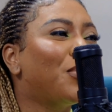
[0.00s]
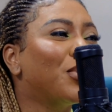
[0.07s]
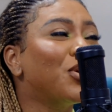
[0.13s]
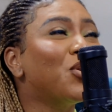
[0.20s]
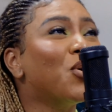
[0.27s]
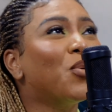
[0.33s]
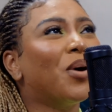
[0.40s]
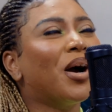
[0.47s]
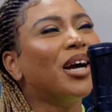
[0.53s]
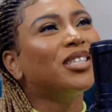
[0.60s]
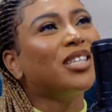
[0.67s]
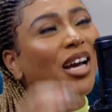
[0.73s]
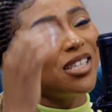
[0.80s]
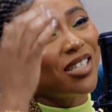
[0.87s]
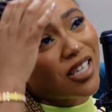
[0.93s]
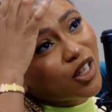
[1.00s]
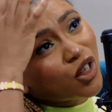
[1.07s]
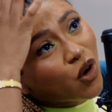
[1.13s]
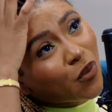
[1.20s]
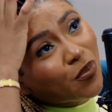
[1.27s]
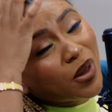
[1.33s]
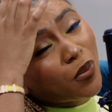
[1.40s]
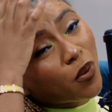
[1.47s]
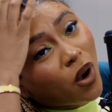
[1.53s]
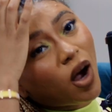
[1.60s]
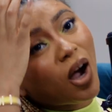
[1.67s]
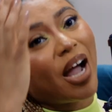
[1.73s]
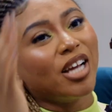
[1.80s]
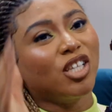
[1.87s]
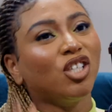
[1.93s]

But you know what? I people are